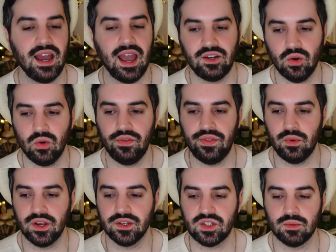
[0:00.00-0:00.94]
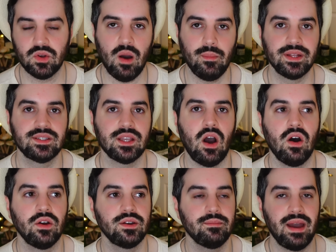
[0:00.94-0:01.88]
I know there were some comments
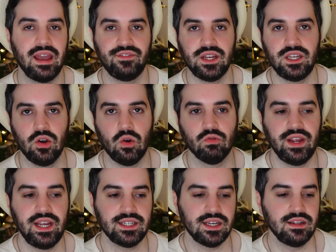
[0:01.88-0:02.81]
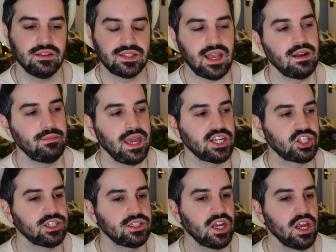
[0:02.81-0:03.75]
on my video reading The Silent
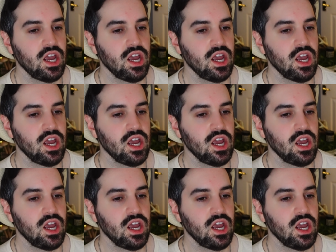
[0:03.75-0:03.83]
Patient